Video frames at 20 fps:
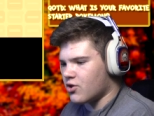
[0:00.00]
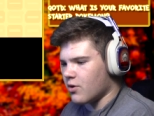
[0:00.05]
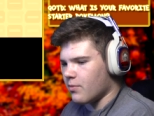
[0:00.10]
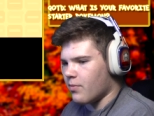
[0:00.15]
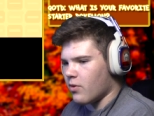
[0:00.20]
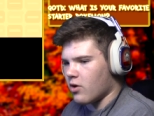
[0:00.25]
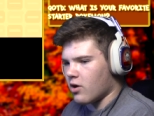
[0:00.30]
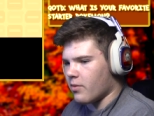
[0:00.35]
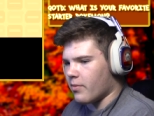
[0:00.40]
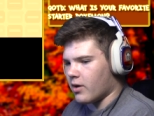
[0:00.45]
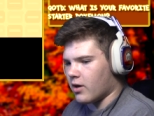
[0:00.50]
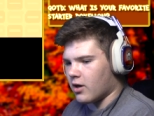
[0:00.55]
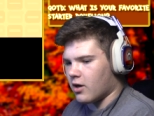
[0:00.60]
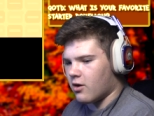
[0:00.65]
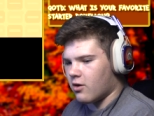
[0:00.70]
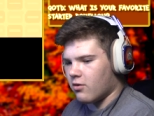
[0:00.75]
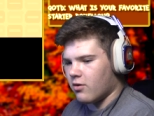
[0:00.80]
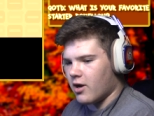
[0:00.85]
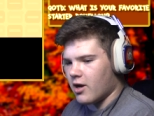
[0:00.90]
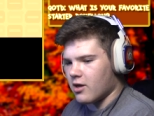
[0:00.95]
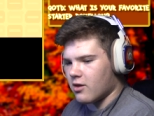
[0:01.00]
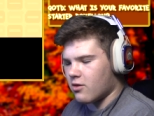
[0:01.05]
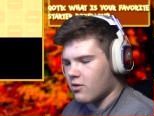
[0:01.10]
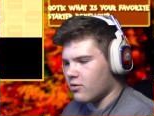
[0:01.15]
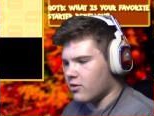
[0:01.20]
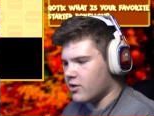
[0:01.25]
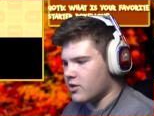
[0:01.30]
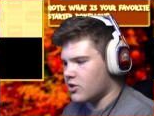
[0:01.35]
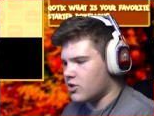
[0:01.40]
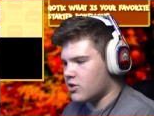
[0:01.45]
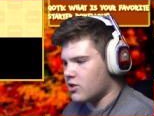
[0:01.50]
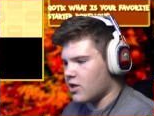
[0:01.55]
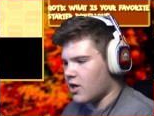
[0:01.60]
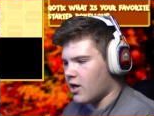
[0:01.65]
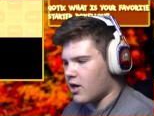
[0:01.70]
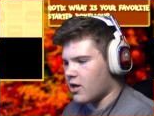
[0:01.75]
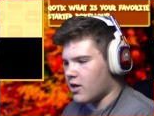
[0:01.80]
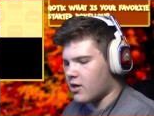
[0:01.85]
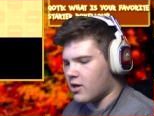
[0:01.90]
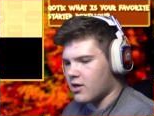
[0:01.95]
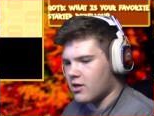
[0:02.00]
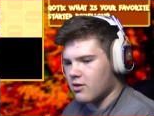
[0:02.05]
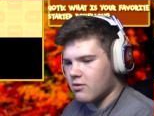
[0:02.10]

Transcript: good Pokemon. Alright, so let's... Uh,